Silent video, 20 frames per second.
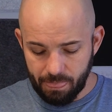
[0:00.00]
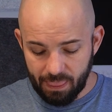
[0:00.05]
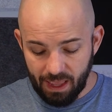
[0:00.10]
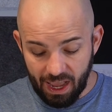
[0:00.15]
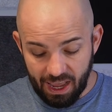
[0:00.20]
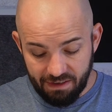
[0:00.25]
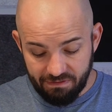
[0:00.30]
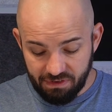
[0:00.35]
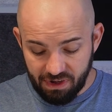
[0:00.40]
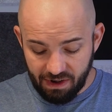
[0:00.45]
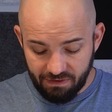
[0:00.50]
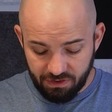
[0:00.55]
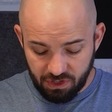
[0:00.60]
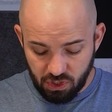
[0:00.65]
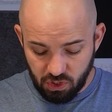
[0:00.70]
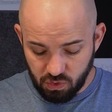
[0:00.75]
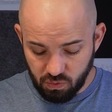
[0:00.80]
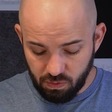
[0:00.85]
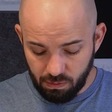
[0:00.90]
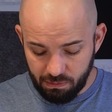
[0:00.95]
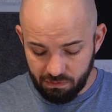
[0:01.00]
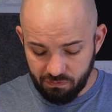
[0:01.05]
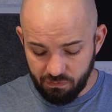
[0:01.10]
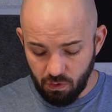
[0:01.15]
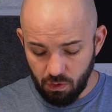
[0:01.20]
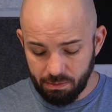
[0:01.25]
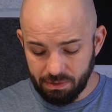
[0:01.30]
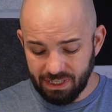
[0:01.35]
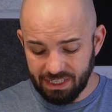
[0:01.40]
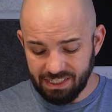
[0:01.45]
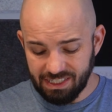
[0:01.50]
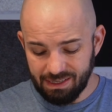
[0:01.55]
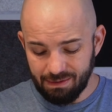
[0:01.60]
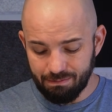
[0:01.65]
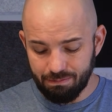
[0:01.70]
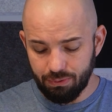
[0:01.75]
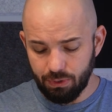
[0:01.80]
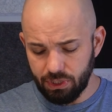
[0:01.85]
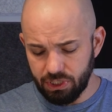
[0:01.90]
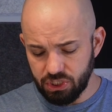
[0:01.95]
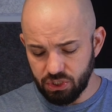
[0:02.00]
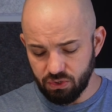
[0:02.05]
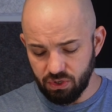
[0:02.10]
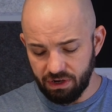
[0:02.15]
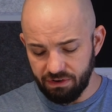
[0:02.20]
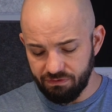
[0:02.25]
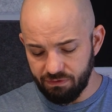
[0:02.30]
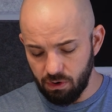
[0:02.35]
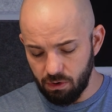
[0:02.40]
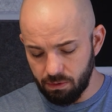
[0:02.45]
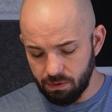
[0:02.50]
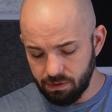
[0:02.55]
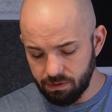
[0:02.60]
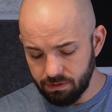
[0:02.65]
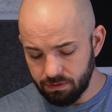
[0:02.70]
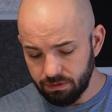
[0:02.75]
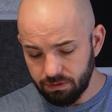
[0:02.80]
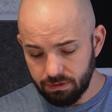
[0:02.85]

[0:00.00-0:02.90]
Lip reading: I have never used one before, but they seem pretty straightforward.